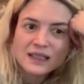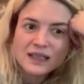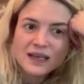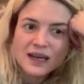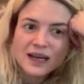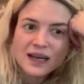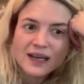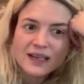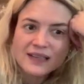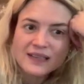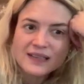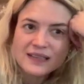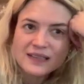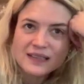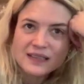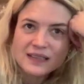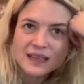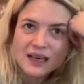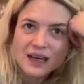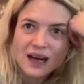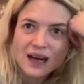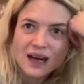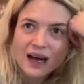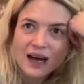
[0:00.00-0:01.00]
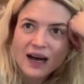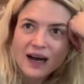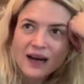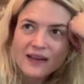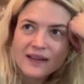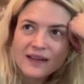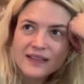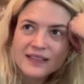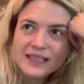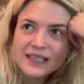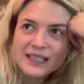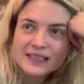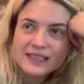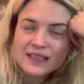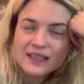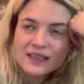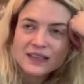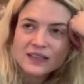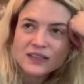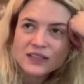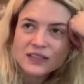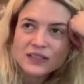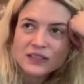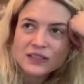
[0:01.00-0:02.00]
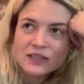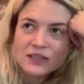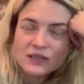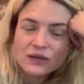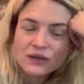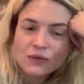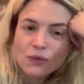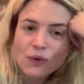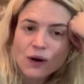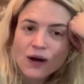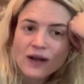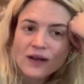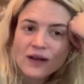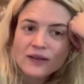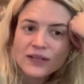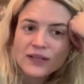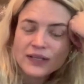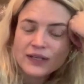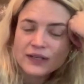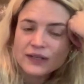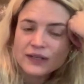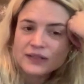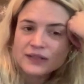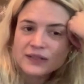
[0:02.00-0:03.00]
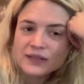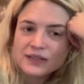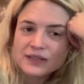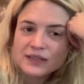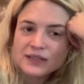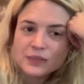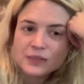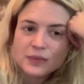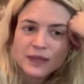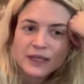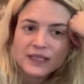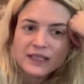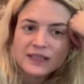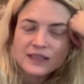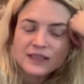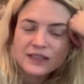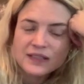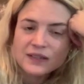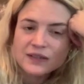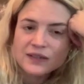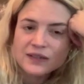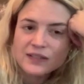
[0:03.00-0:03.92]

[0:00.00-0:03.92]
And the technology is so wild, I couldn't explain it to you.